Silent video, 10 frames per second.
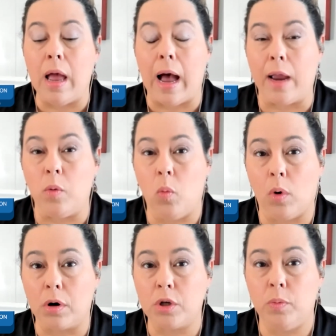I
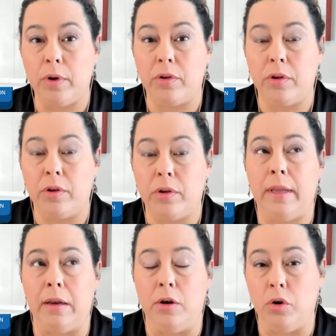worked with
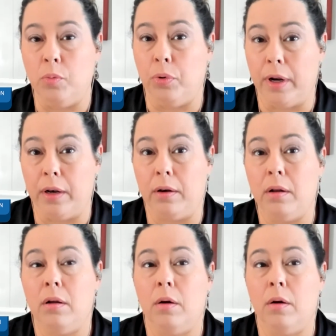the New Britain